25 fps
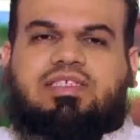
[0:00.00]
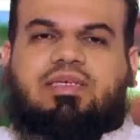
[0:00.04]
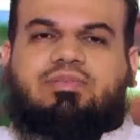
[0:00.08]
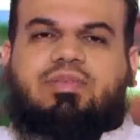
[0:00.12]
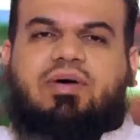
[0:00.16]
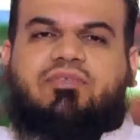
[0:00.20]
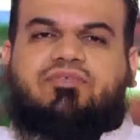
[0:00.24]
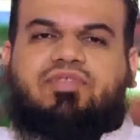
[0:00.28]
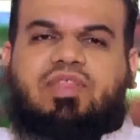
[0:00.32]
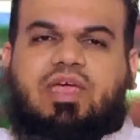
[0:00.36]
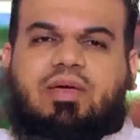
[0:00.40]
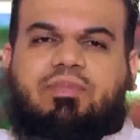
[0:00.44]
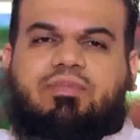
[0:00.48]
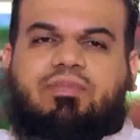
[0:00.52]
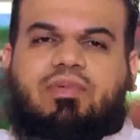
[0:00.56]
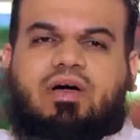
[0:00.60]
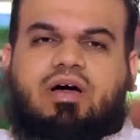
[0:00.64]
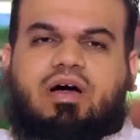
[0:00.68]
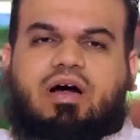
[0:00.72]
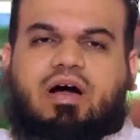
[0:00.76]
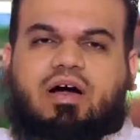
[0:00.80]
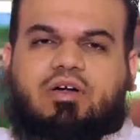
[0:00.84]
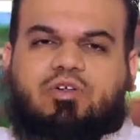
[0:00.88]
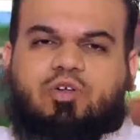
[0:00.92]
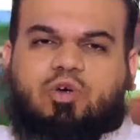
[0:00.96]
meaning they're on the
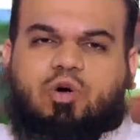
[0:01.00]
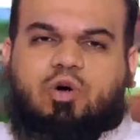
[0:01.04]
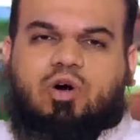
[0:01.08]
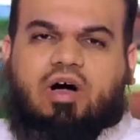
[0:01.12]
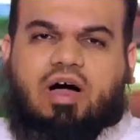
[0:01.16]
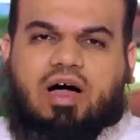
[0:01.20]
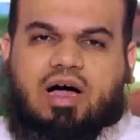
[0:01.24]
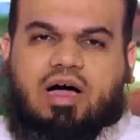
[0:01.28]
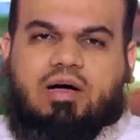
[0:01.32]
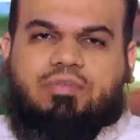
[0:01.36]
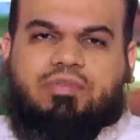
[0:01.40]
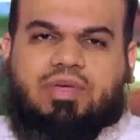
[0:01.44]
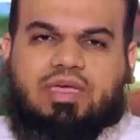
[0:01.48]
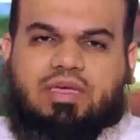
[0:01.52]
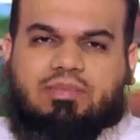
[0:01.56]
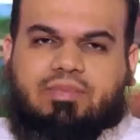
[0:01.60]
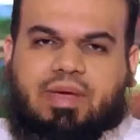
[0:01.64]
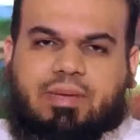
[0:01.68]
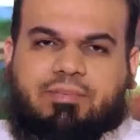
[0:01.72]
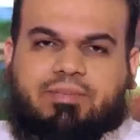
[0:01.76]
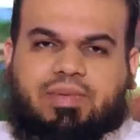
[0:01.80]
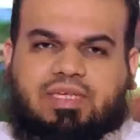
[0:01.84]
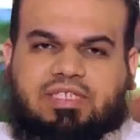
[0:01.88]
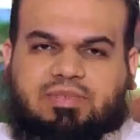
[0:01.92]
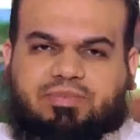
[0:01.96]
same side as you in
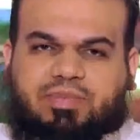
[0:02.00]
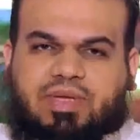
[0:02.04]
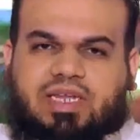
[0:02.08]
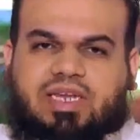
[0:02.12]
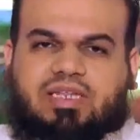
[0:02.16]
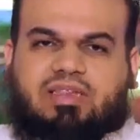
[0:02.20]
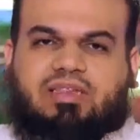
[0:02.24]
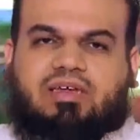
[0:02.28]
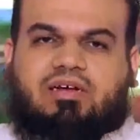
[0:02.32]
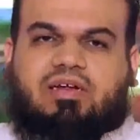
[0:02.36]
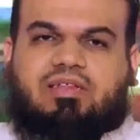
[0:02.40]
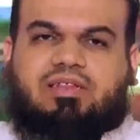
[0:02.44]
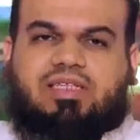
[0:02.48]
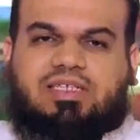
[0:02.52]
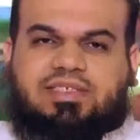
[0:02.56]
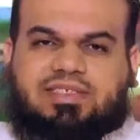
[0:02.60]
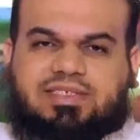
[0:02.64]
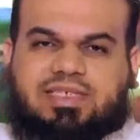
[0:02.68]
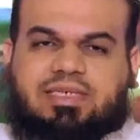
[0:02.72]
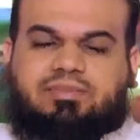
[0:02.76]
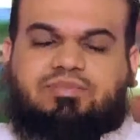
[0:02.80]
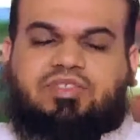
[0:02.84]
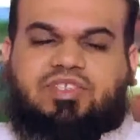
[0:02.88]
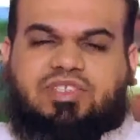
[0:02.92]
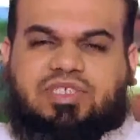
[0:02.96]
your army, and
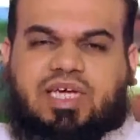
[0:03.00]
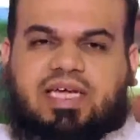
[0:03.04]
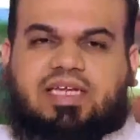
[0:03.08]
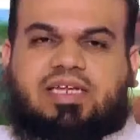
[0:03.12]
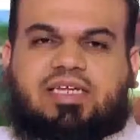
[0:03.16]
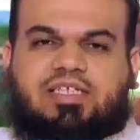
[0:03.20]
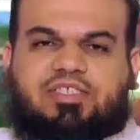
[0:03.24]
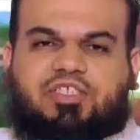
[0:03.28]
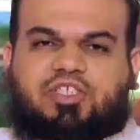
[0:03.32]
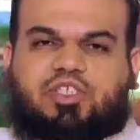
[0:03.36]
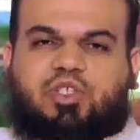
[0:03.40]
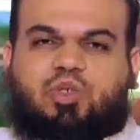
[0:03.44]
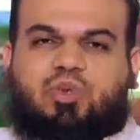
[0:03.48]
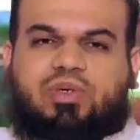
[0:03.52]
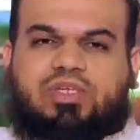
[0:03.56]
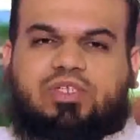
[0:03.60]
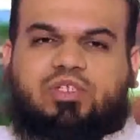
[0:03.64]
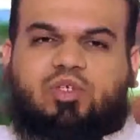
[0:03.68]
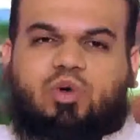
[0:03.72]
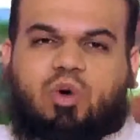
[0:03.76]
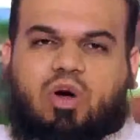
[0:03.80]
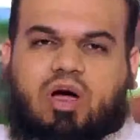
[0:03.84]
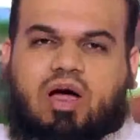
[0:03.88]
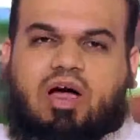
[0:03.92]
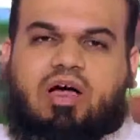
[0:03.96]
others are in the
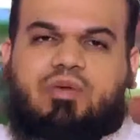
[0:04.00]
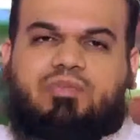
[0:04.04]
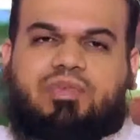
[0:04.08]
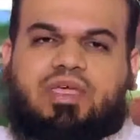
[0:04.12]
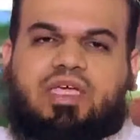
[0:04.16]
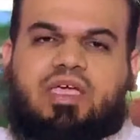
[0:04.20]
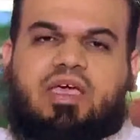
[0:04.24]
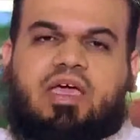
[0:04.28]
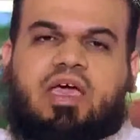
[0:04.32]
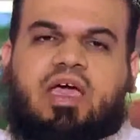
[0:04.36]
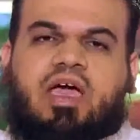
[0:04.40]
opposing army.